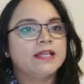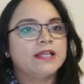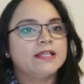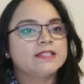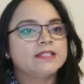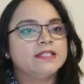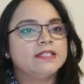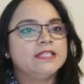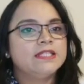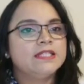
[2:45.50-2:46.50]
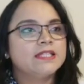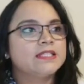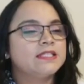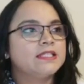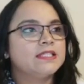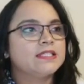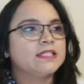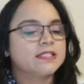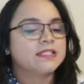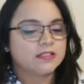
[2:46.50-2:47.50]
as d takes
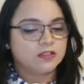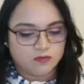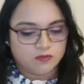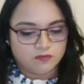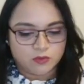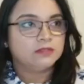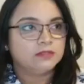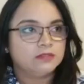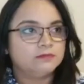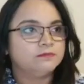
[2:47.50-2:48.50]
c6 would,